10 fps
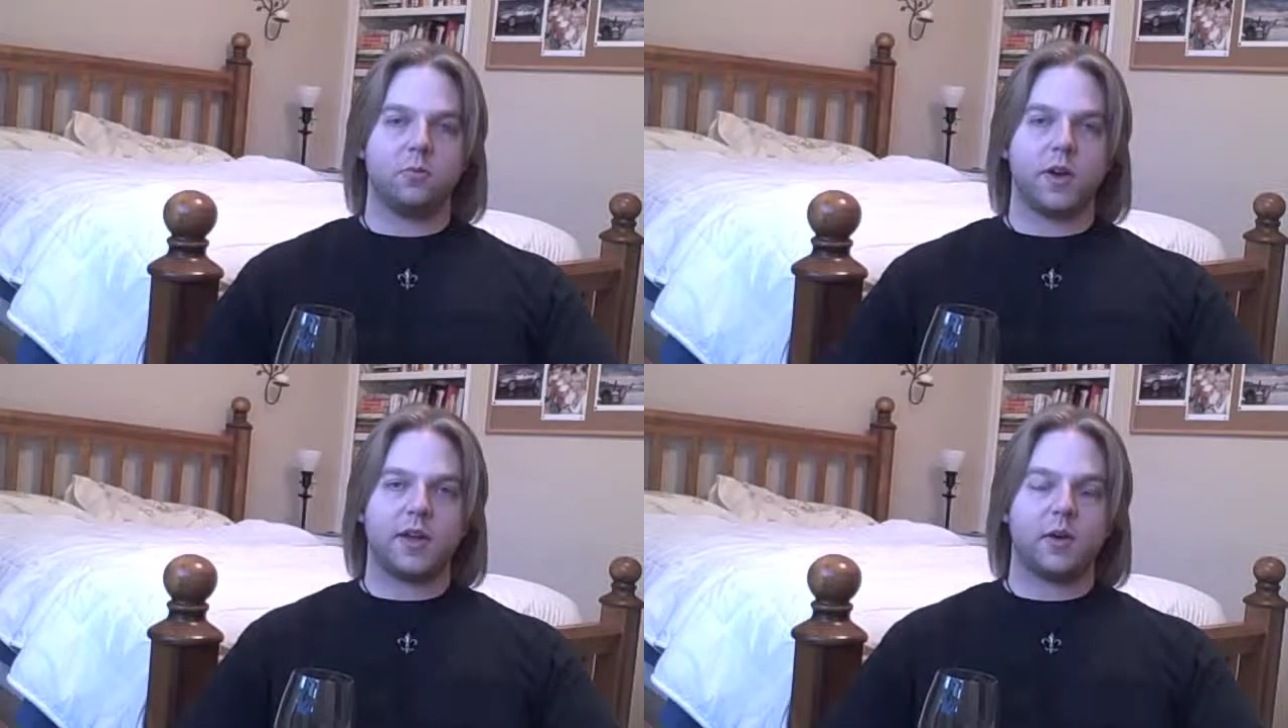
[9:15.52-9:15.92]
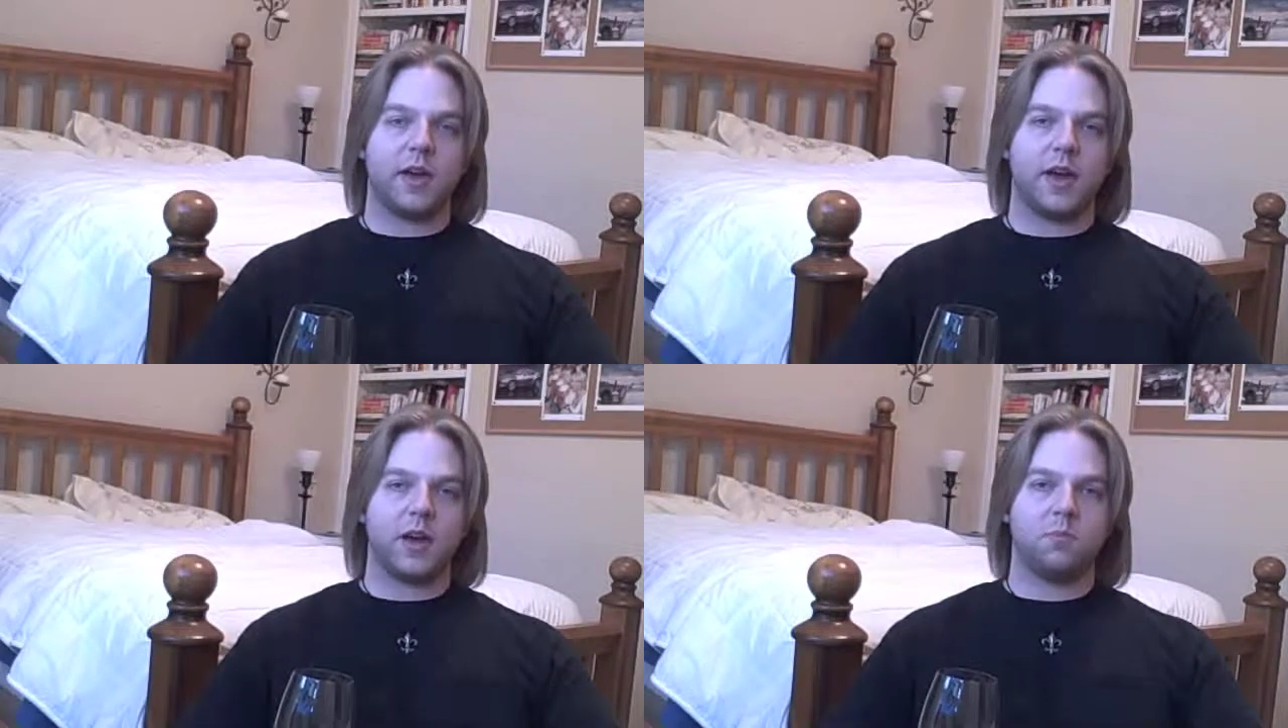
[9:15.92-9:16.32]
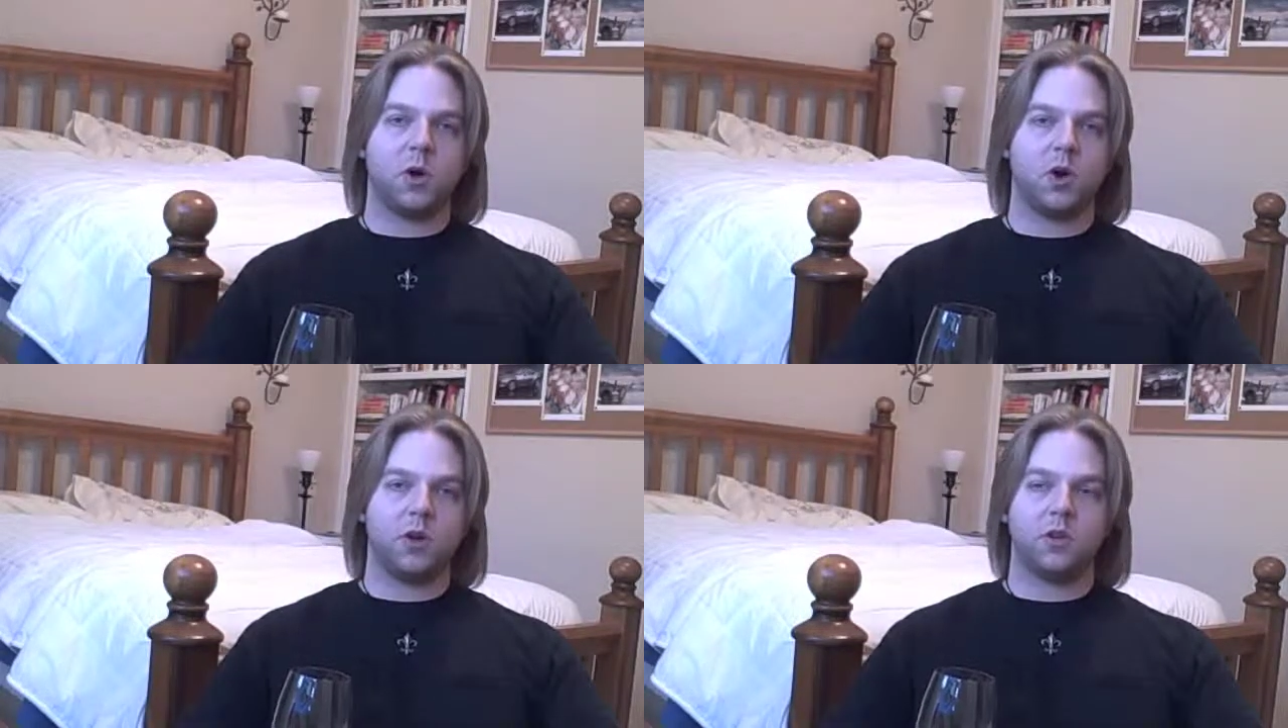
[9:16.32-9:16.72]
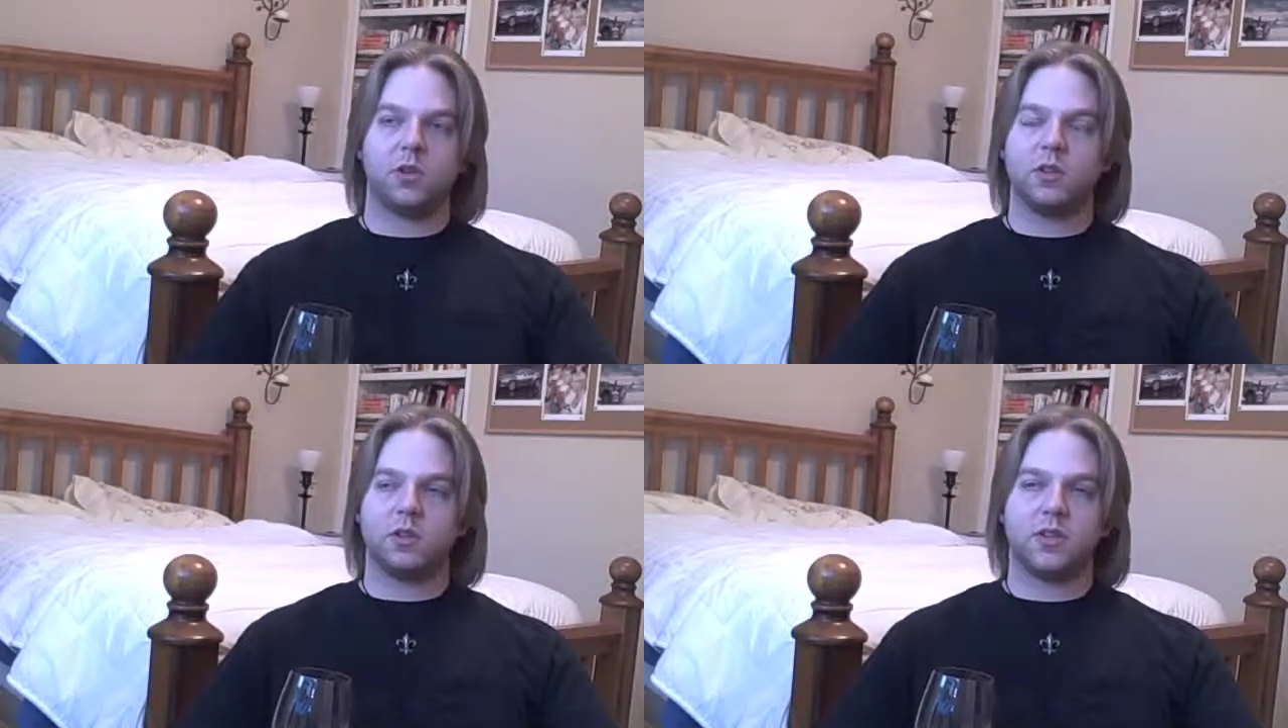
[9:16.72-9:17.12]
break out at a party or a
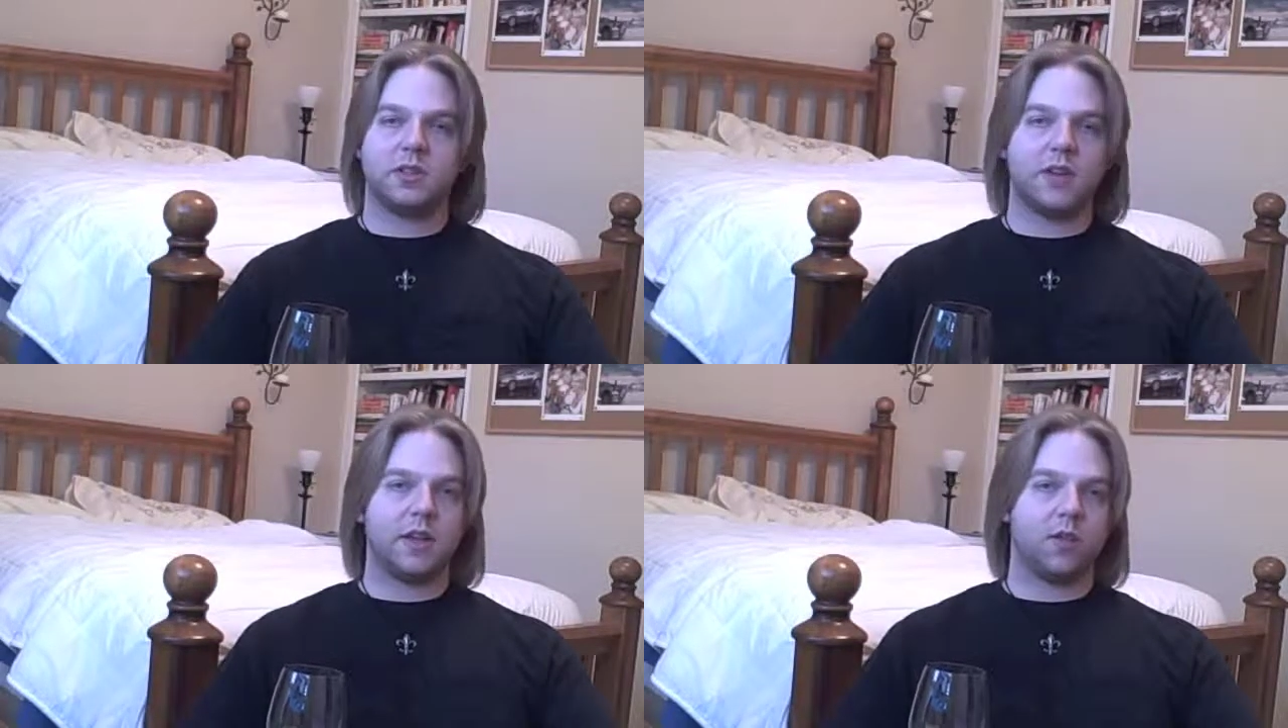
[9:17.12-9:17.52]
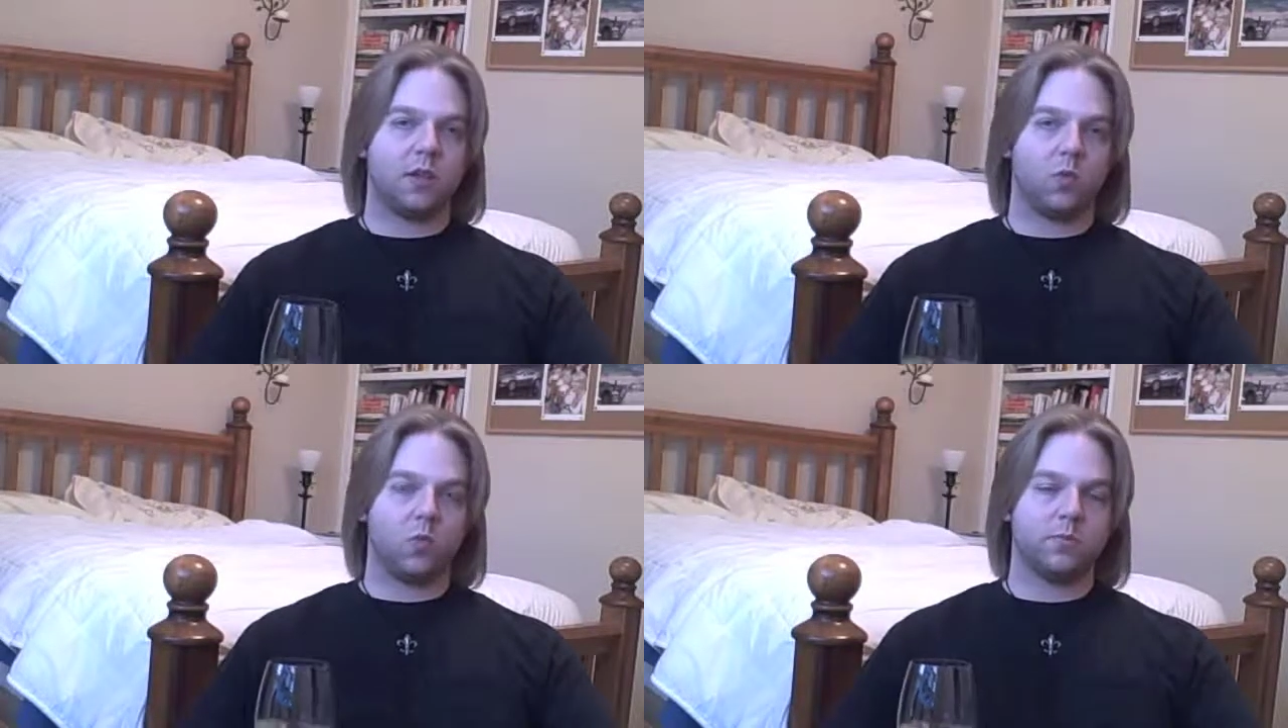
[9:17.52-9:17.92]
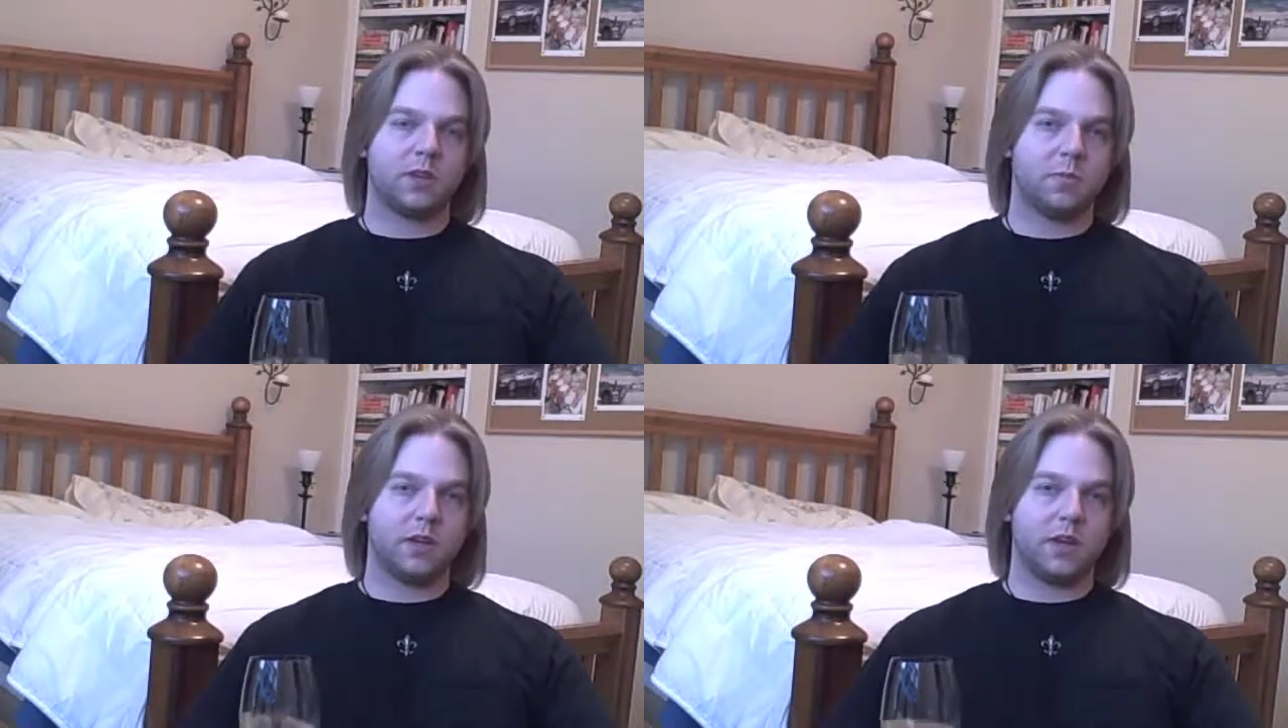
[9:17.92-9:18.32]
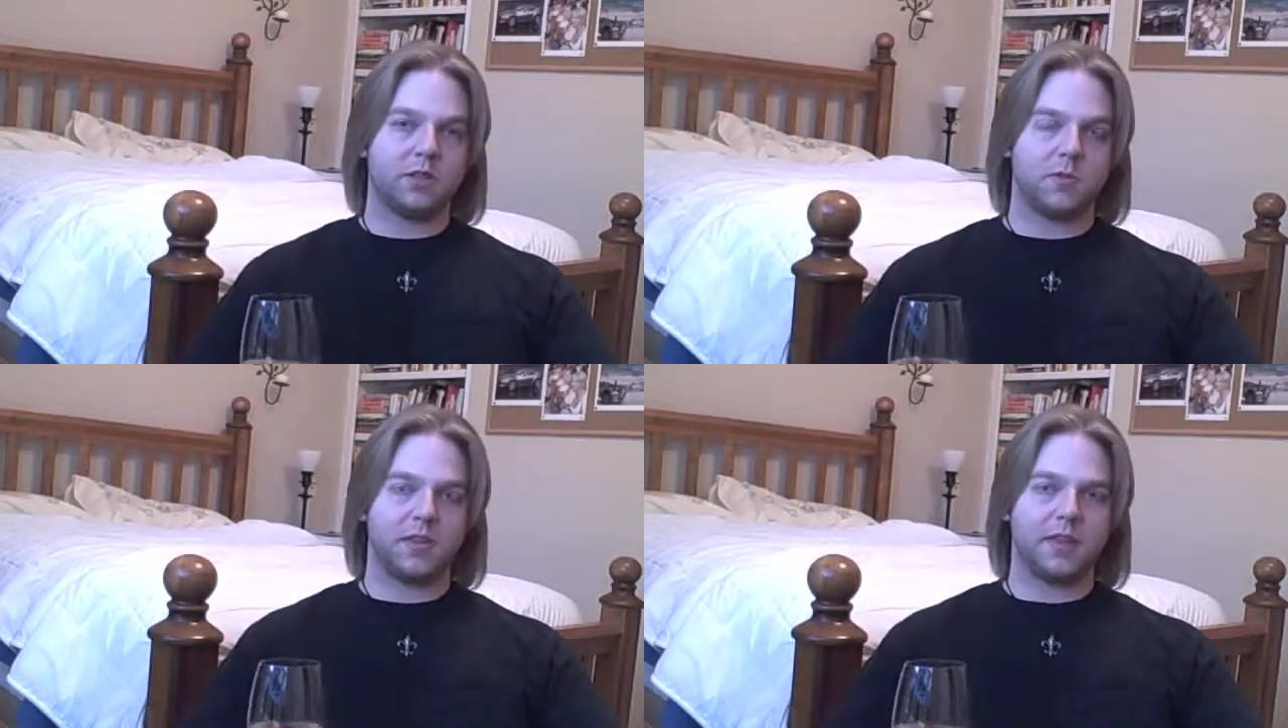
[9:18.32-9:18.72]
little get together on a warm summer day,
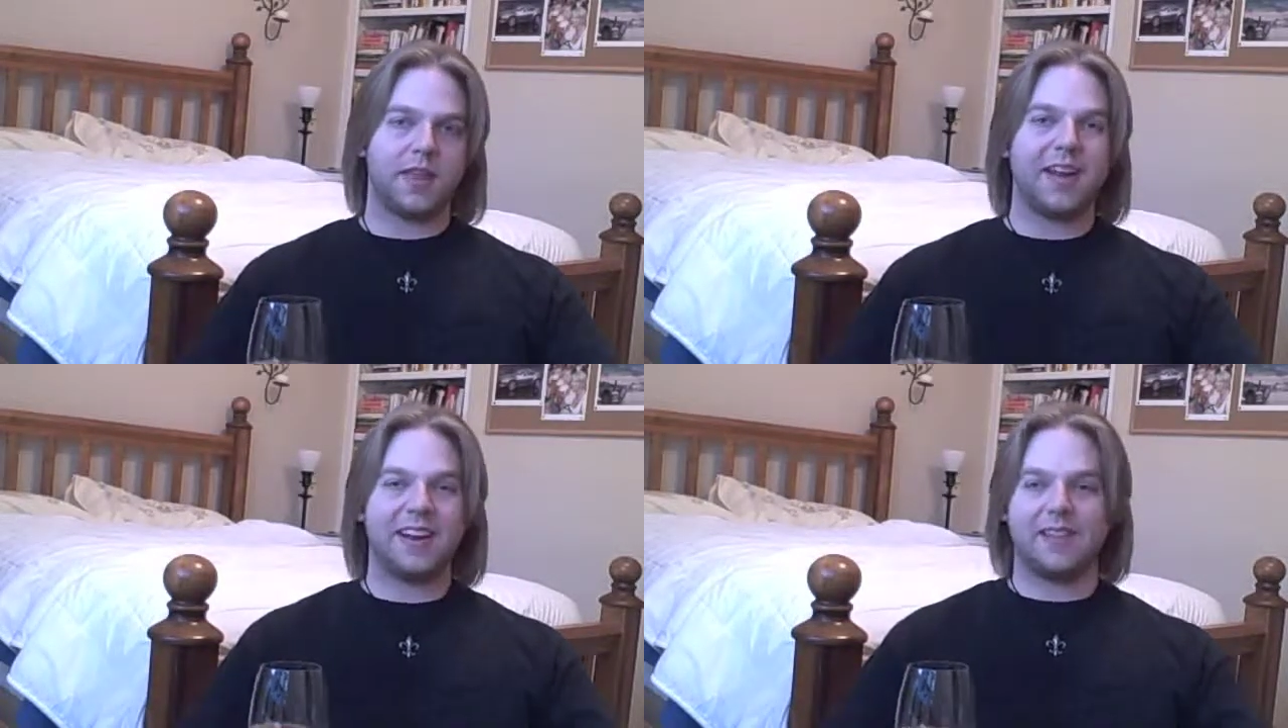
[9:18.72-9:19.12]
something like that?